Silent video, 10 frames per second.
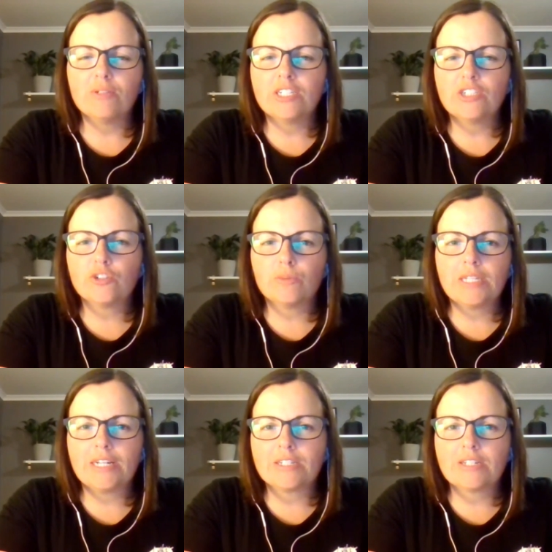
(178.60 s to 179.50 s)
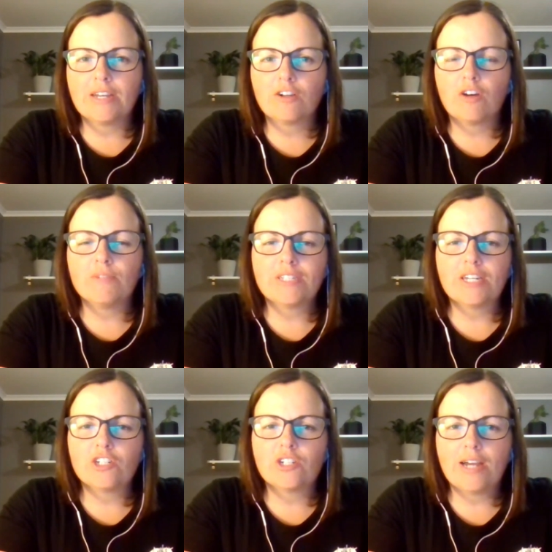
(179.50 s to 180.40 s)
I really attribute that to that
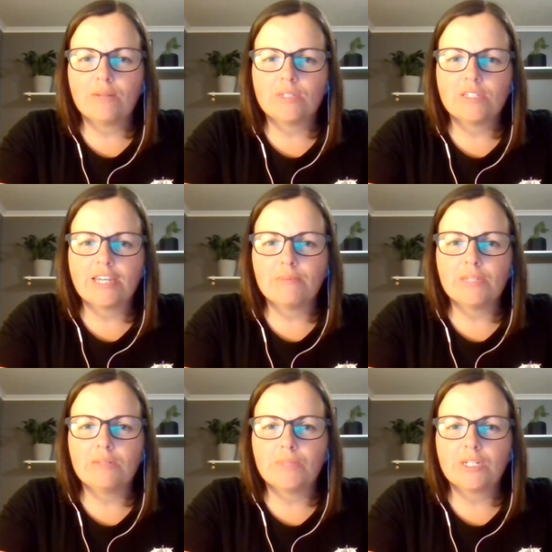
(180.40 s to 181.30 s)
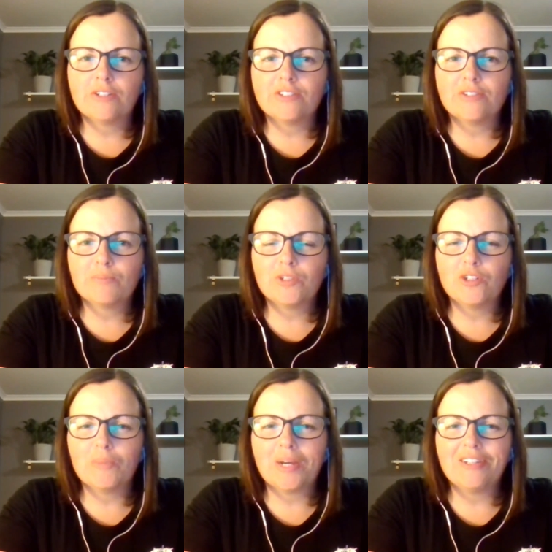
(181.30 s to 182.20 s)
conversation I had with Damien because you
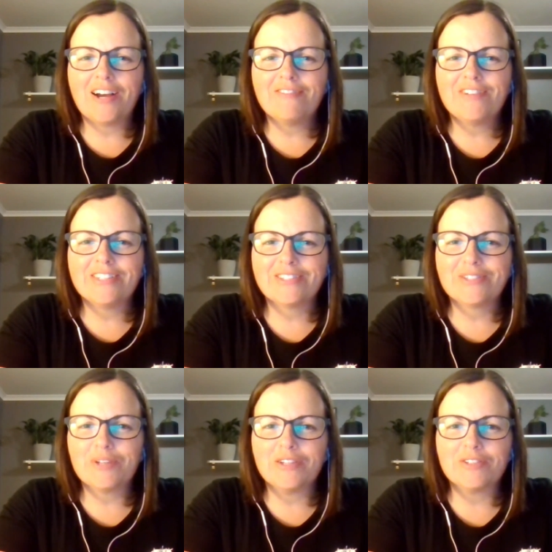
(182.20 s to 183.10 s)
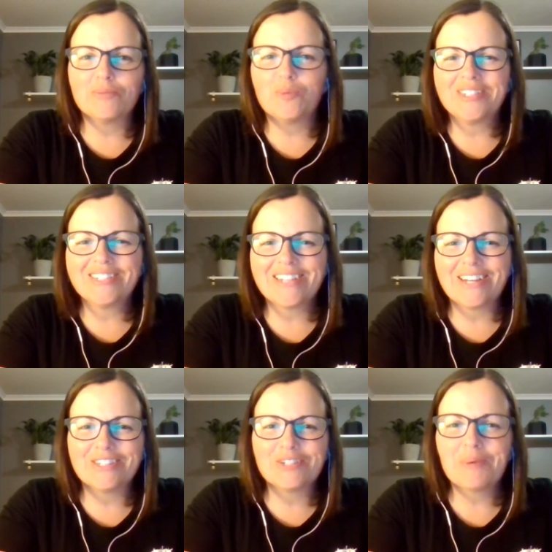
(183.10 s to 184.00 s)
know my life has has wandered
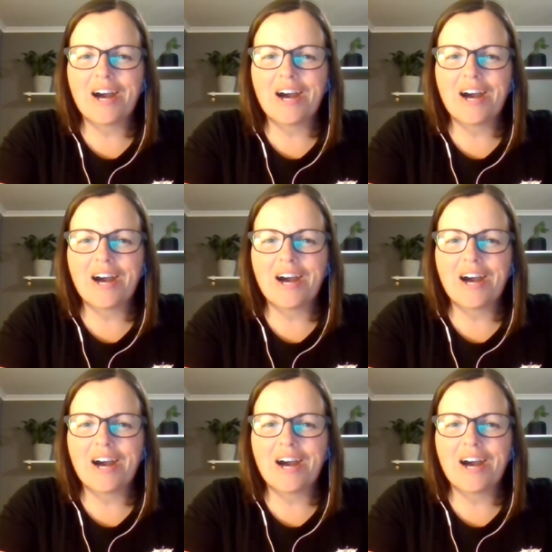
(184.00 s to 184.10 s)
down this